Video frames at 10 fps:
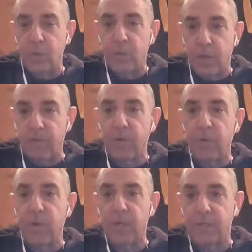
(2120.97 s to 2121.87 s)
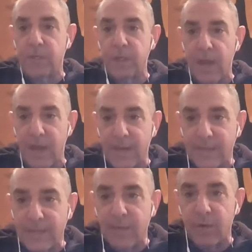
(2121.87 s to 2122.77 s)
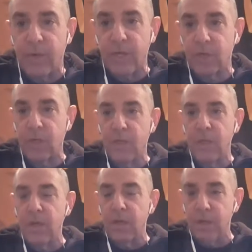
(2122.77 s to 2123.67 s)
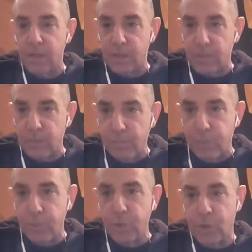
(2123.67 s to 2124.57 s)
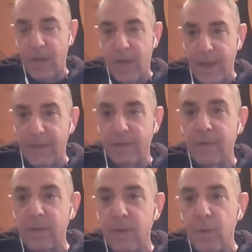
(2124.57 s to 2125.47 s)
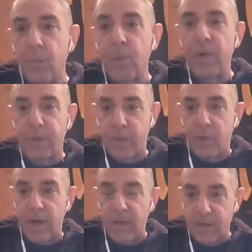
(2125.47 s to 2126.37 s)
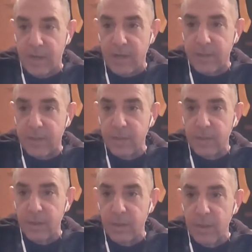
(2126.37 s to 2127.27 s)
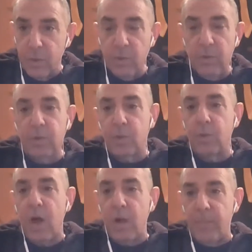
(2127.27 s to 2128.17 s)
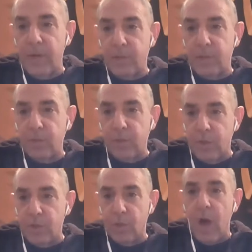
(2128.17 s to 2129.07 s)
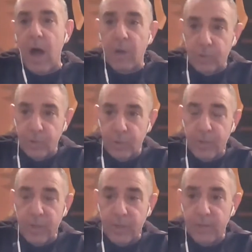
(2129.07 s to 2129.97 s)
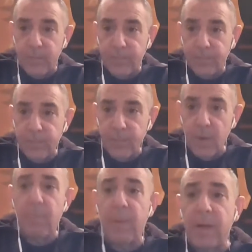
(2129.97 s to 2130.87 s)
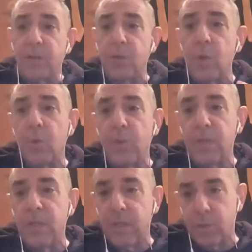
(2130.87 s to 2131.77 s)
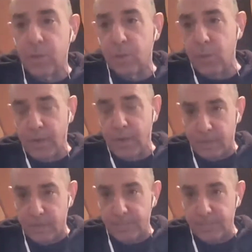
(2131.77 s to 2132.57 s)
give you this acceleration, this push ahead with your ideas. We will do our best to teach you how to do it, but you would need to do it.